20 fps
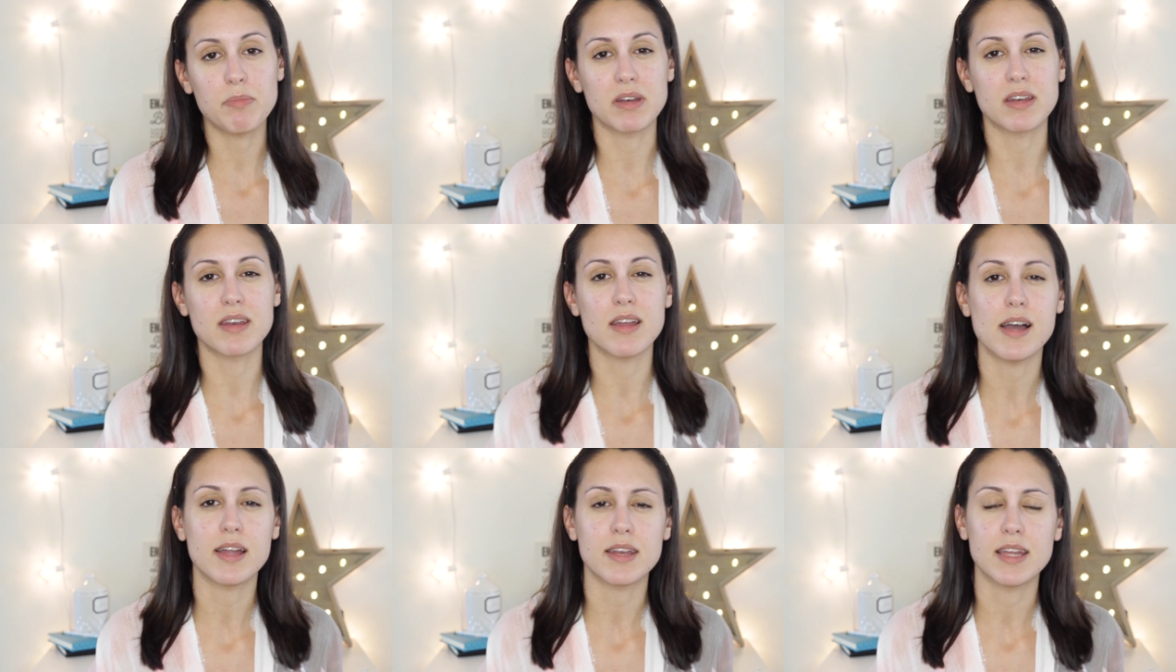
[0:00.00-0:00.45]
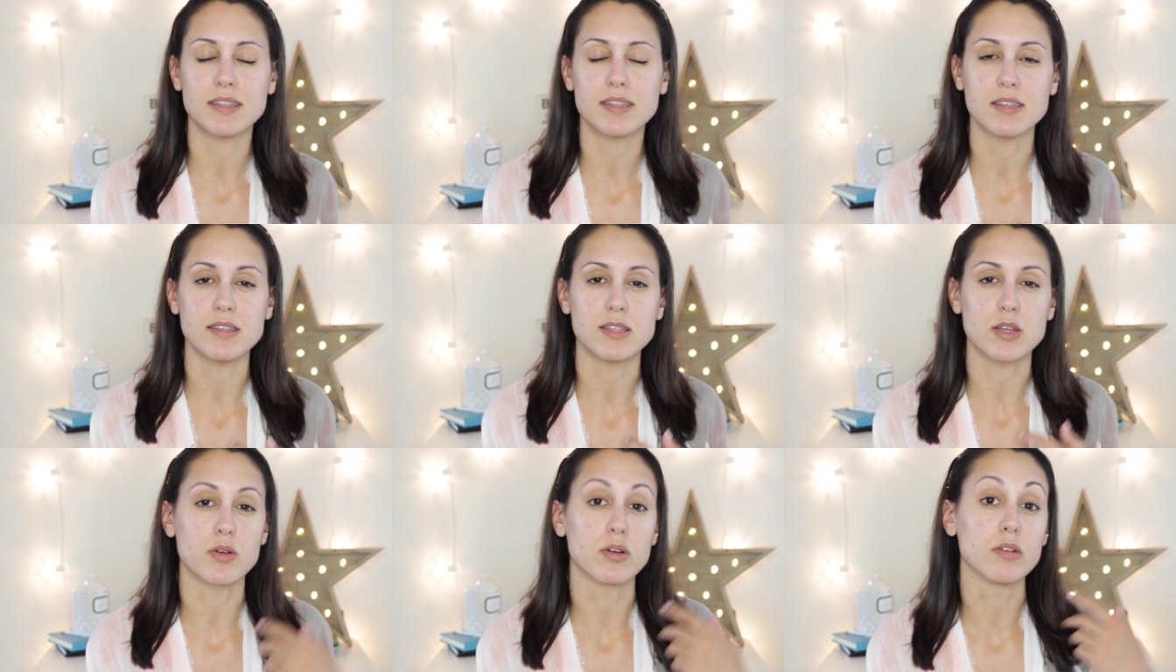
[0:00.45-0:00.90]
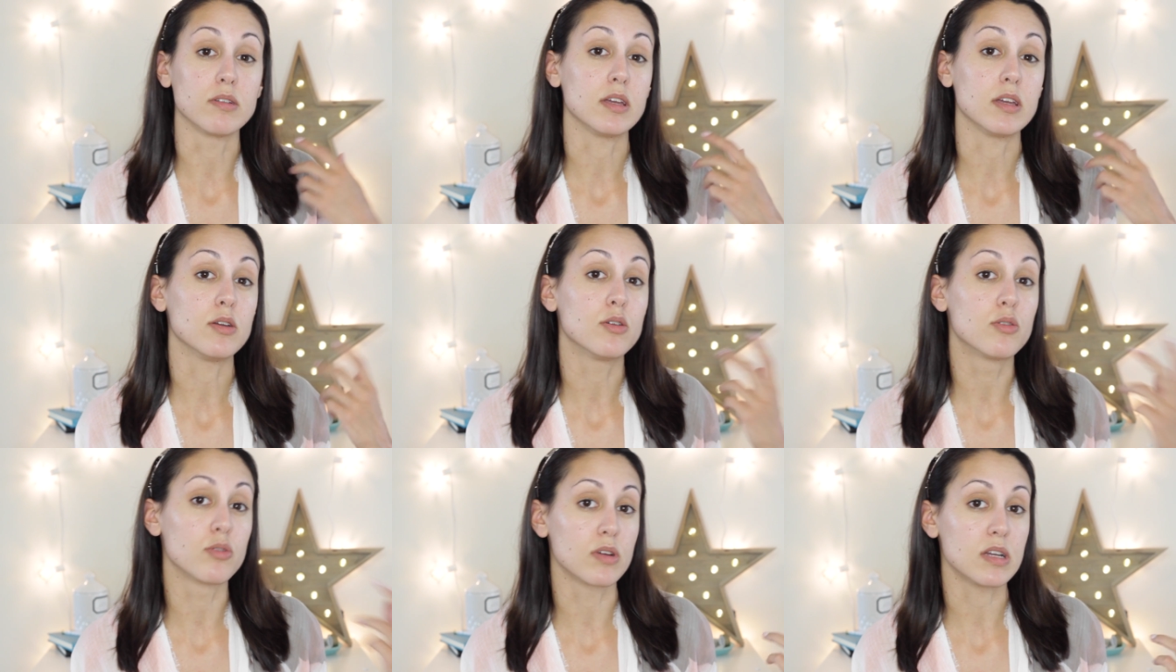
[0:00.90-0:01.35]
but not
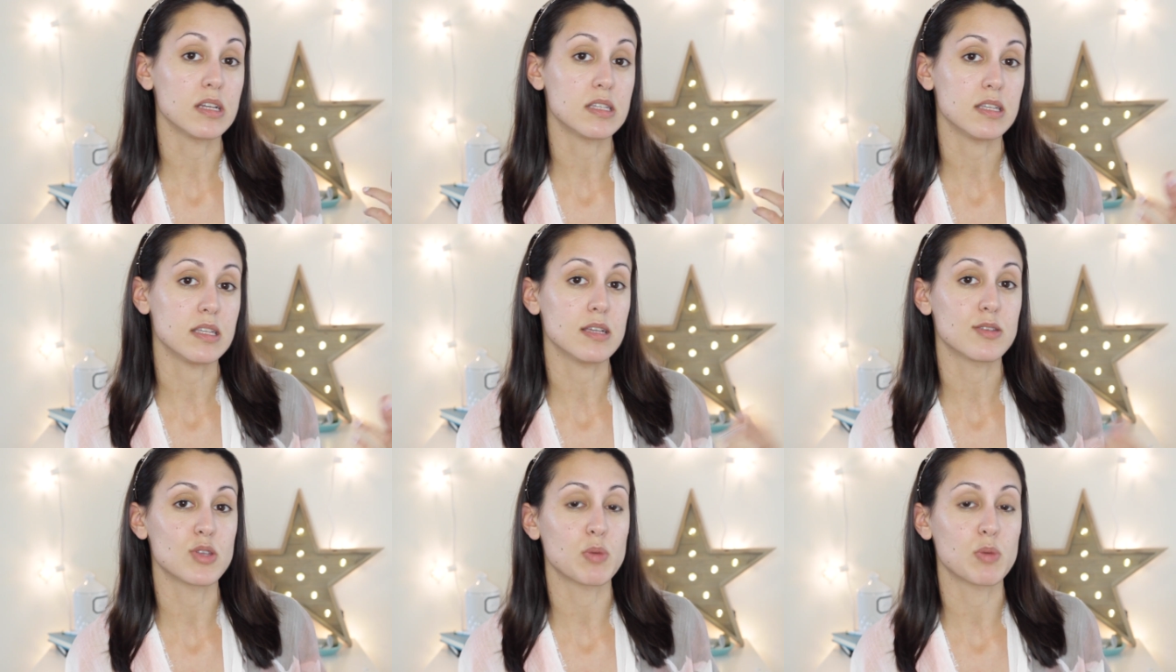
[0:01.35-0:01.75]
necessarily greasy.